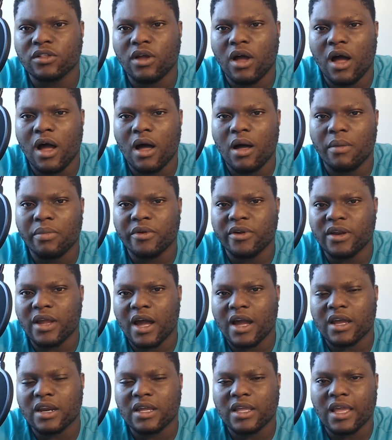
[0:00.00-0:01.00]
They're not
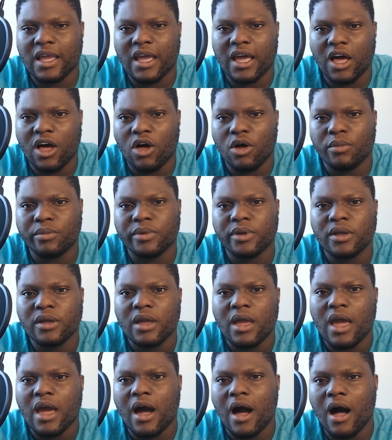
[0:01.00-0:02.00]
gonna get help.
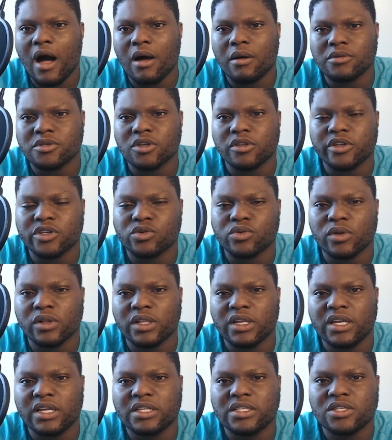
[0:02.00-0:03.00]
So this will
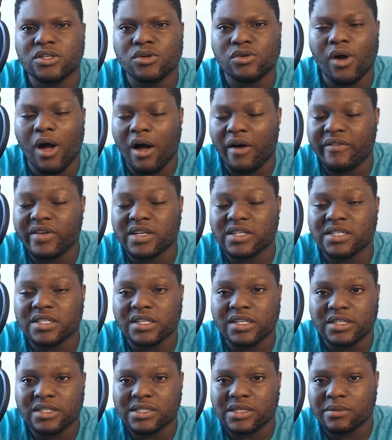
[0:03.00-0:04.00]
lead to
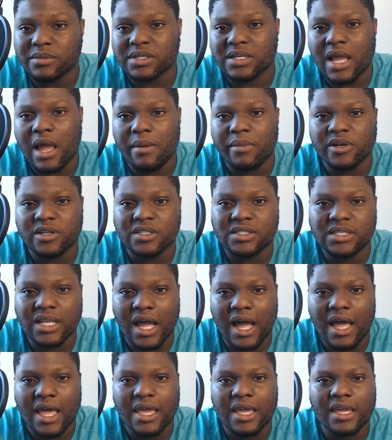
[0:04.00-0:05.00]
obviously some Scabbards
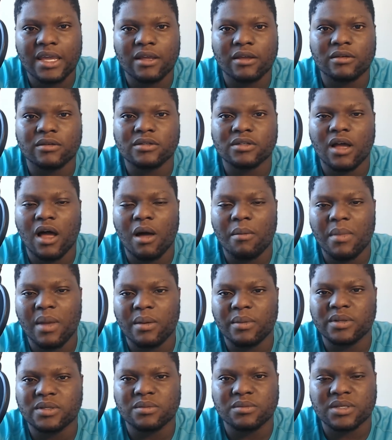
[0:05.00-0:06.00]
dying, maybe
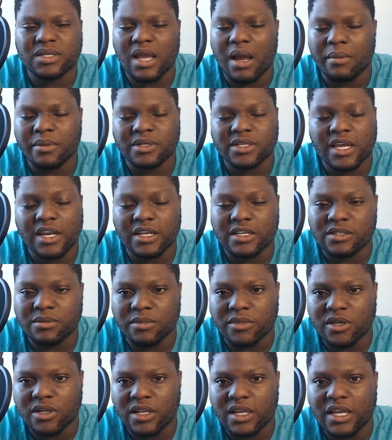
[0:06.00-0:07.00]
some Scabbards getting some
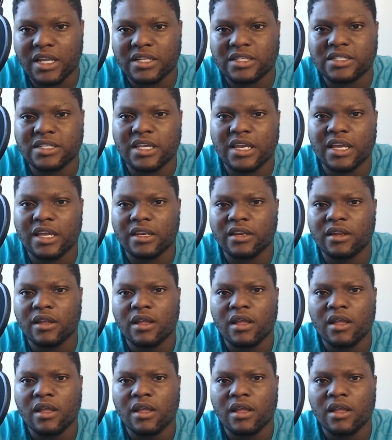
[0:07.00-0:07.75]
good hits in.